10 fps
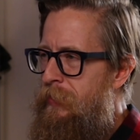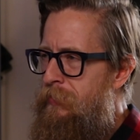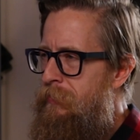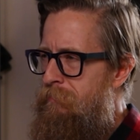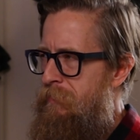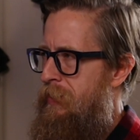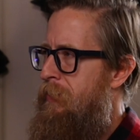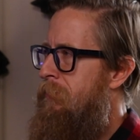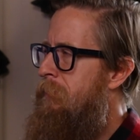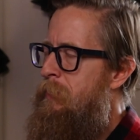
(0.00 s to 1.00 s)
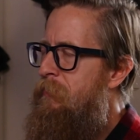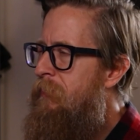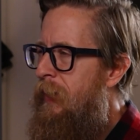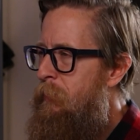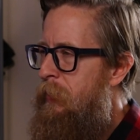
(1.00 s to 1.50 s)
He's there, maybe
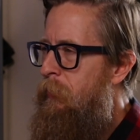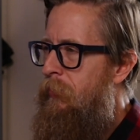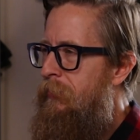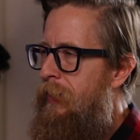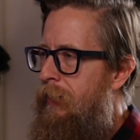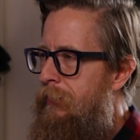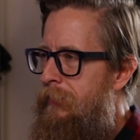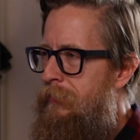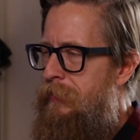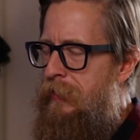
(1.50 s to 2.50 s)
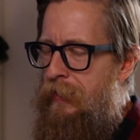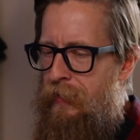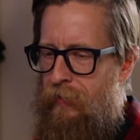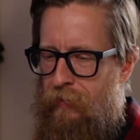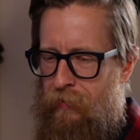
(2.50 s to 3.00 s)
5 people are in the audience.
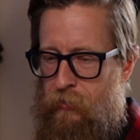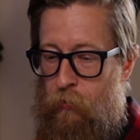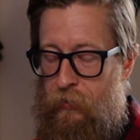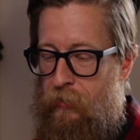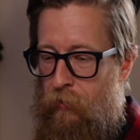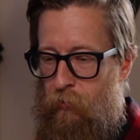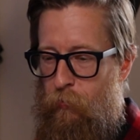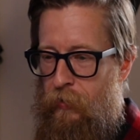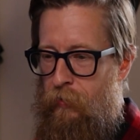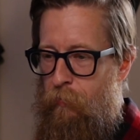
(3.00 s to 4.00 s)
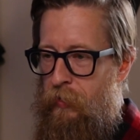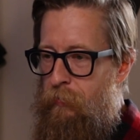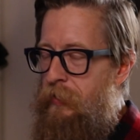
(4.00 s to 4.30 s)
Tony Coleman, a B.B.